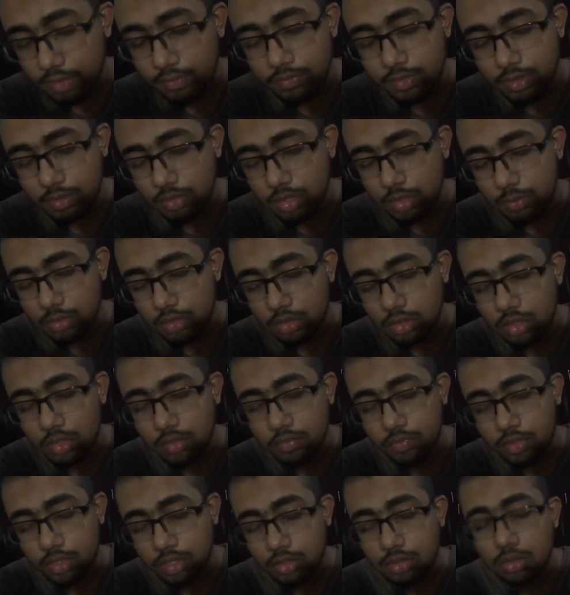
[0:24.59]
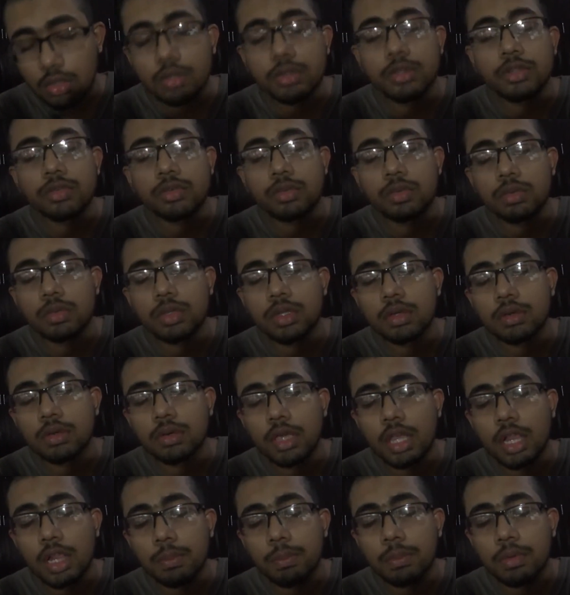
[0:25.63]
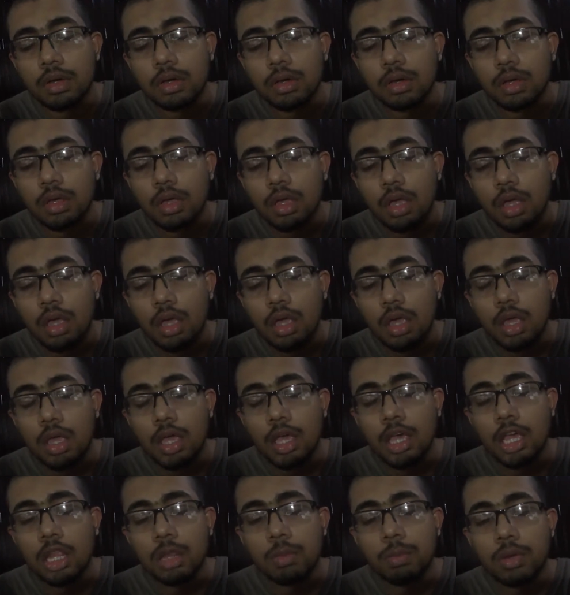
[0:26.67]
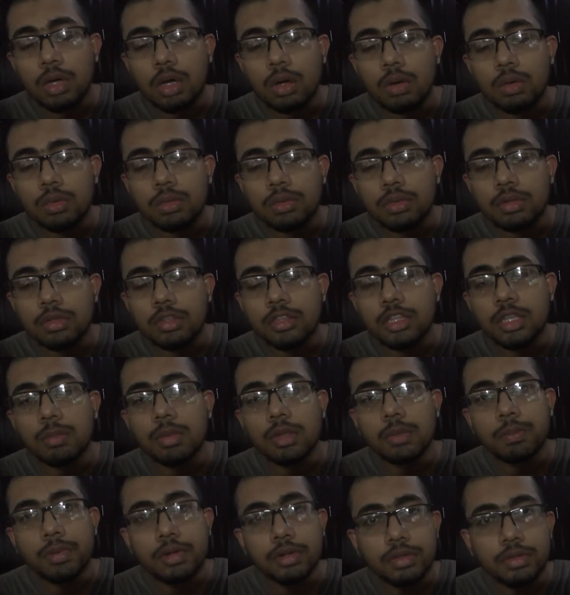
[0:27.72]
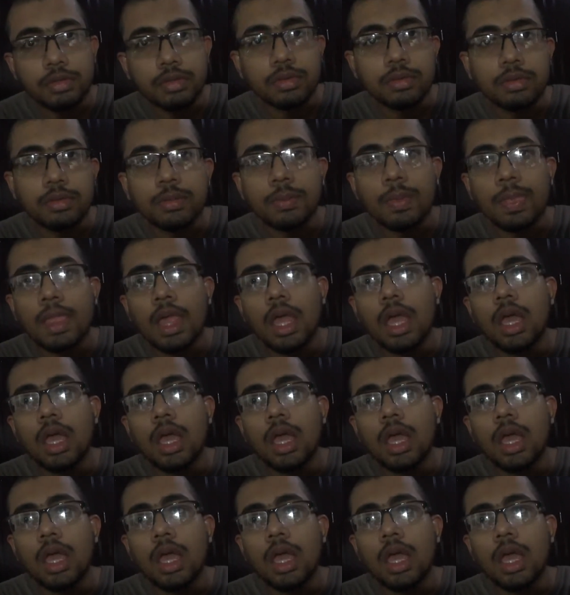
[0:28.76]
developed a lot of technologies to help out disabled persons.